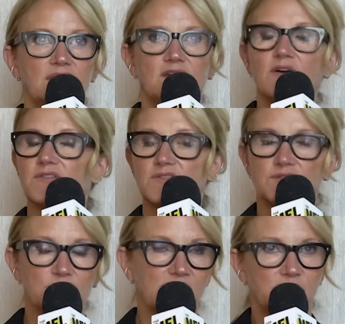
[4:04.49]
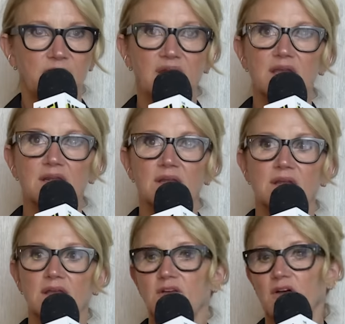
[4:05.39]
It causes you a lot of pain,
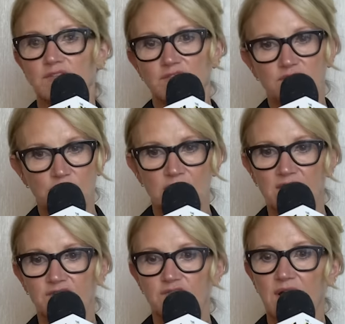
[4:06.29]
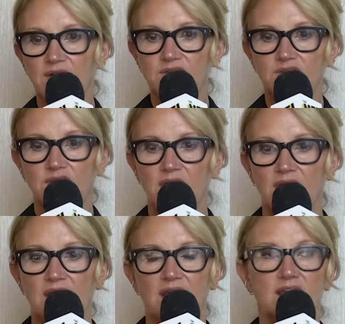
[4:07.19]
it causes you a lot of stress.
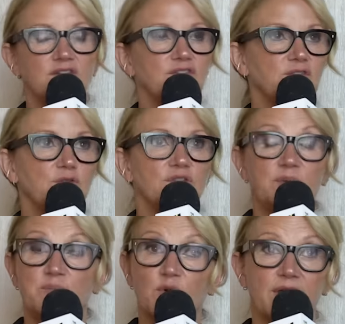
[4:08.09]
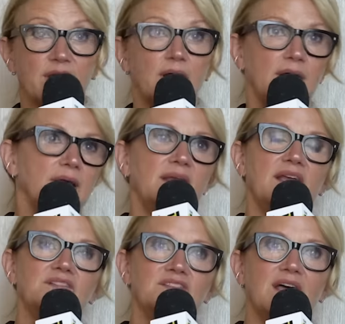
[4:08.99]
It can certainly bring on
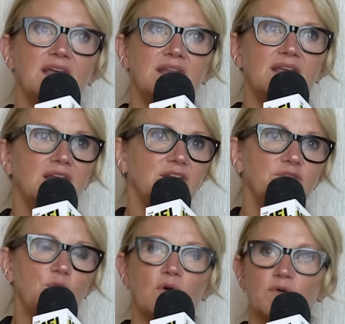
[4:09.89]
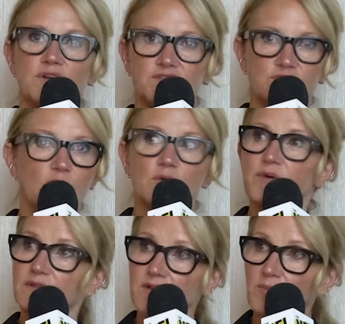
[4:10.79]
anxiety. And if you already struggle
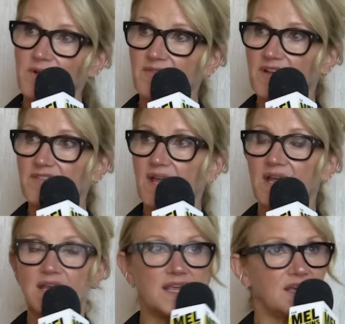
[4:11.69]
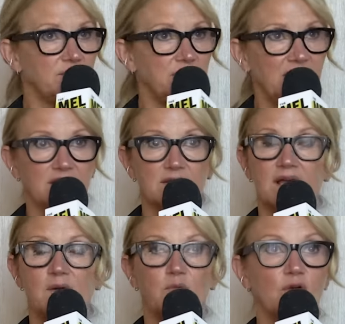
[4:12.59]
with a little bit of anxiety, it can make it a
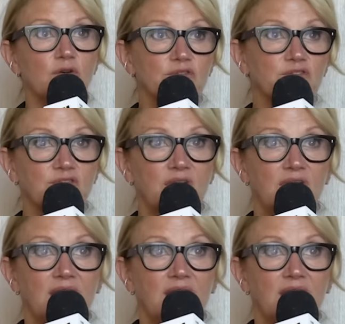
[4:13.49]
lot worse.